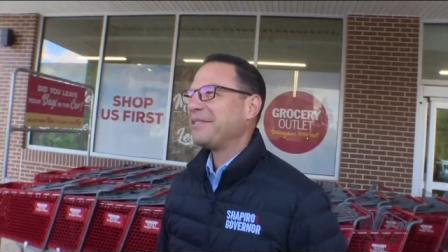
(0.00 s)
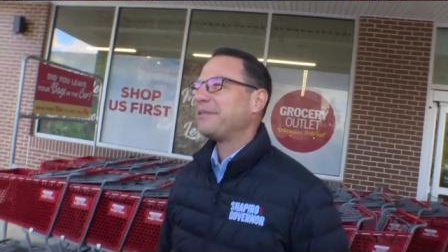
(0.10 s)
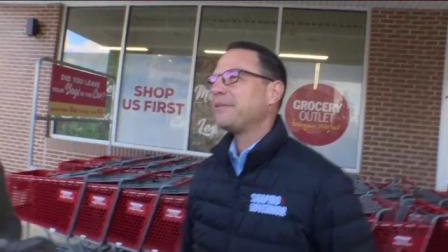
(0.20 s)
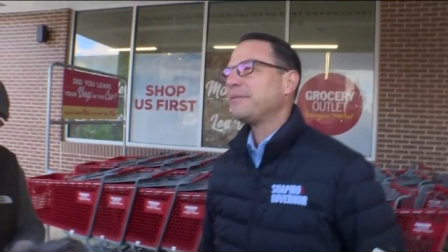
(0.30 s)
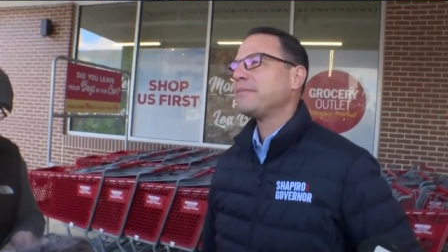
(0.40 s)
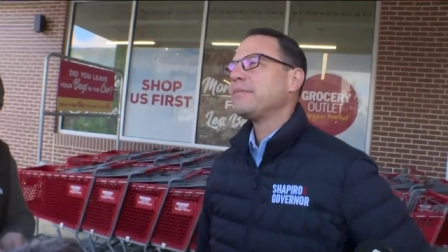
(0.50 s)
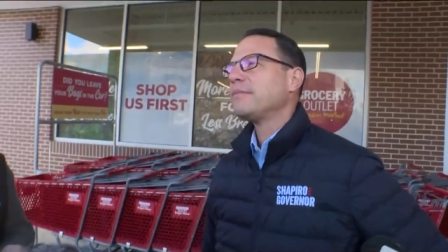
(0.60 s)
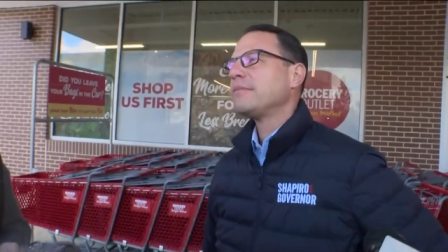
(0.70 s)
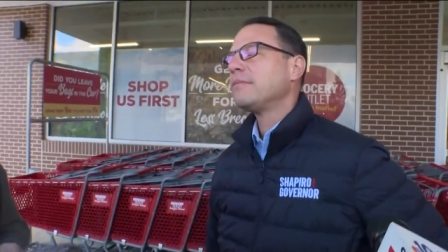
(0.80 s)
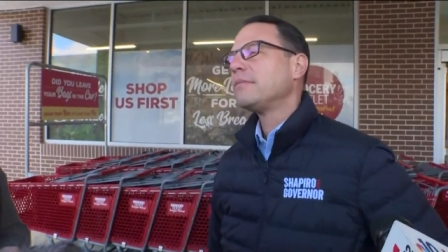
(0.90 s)
if your
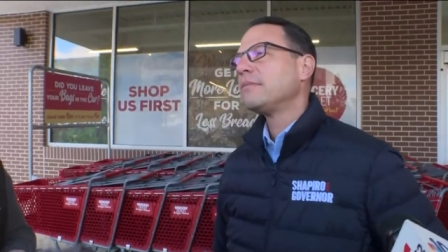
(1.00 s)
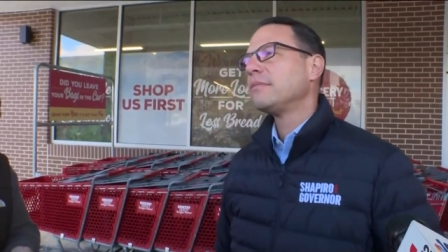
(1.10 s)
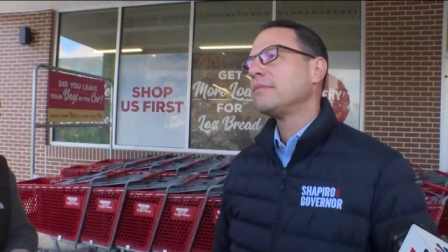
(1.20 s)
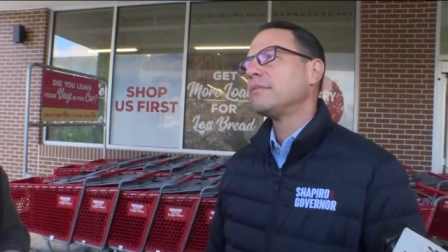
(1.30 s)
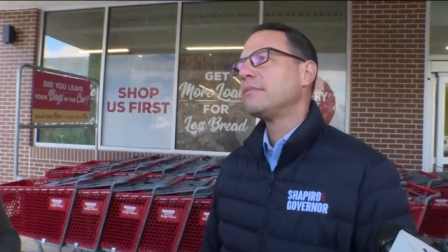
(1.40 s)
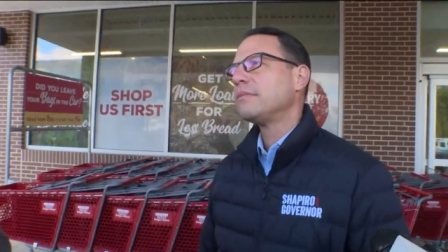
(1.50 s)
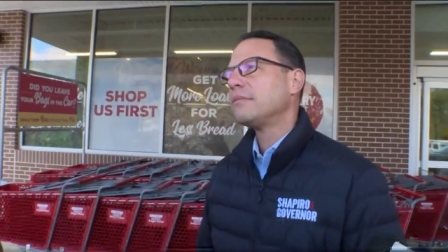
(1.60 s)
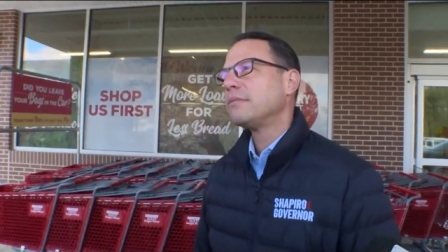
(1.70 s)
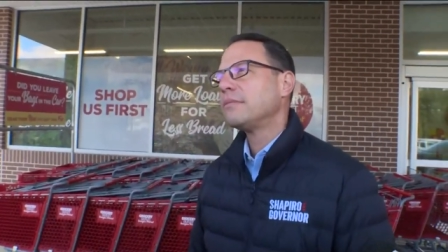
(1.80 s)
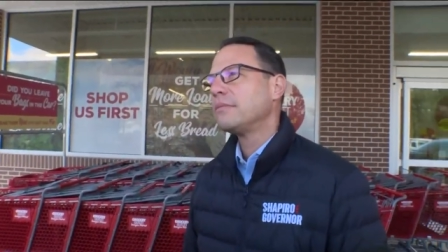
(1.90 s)
opponent wins, do you
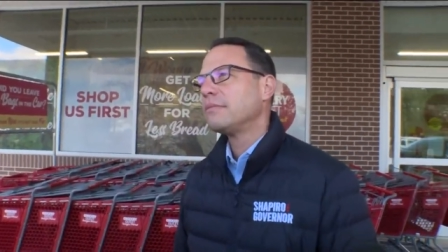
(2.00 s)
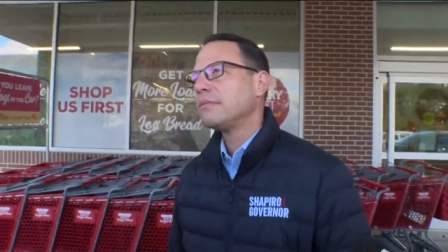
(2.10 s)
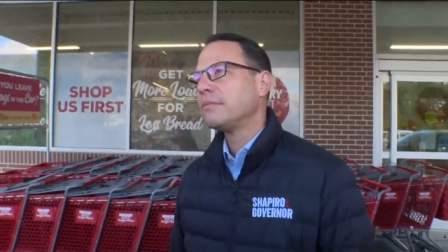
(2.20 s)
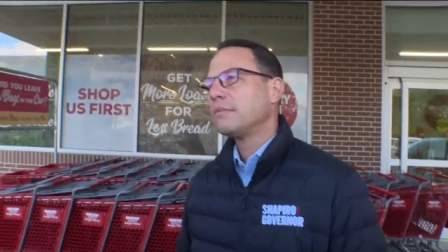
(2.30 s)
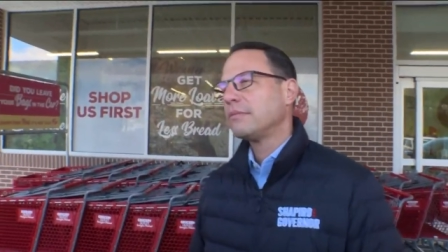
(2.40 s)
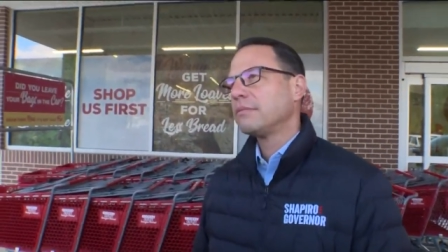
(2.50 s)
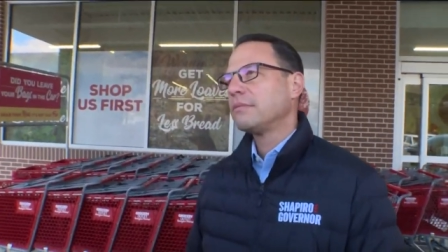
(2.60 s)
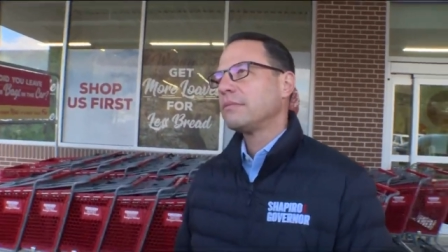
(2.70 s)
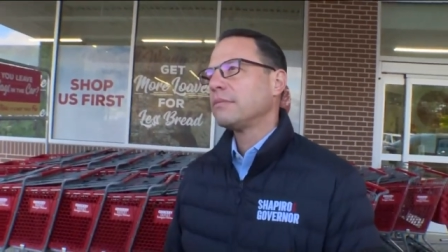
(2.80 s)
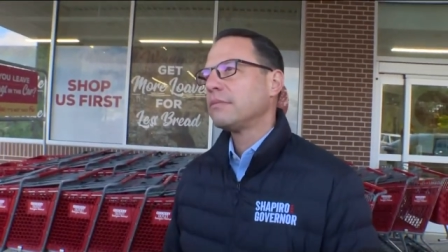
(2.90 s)
worry that rule of law would
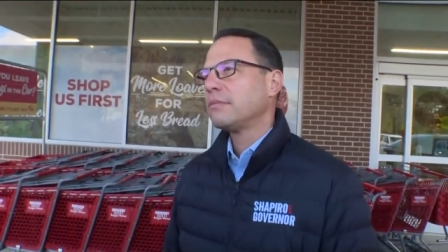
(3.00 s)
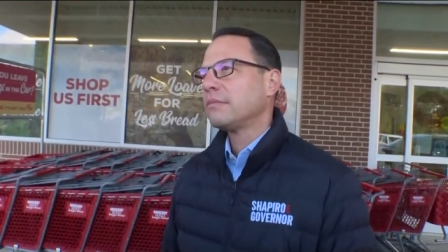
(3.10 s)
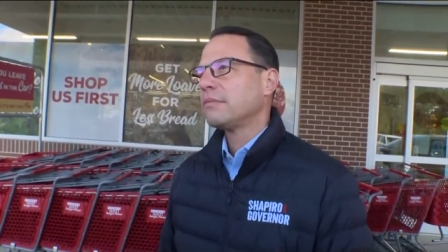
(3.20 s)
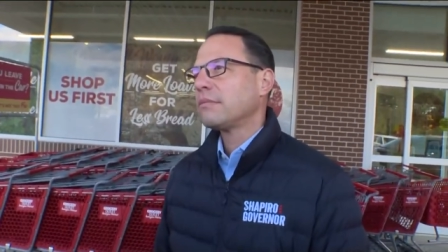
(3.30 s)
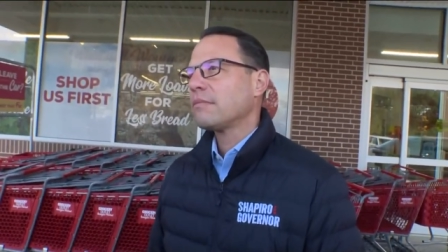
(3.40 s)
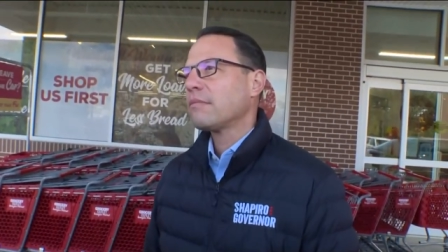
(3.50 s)
end in Pennsylvania?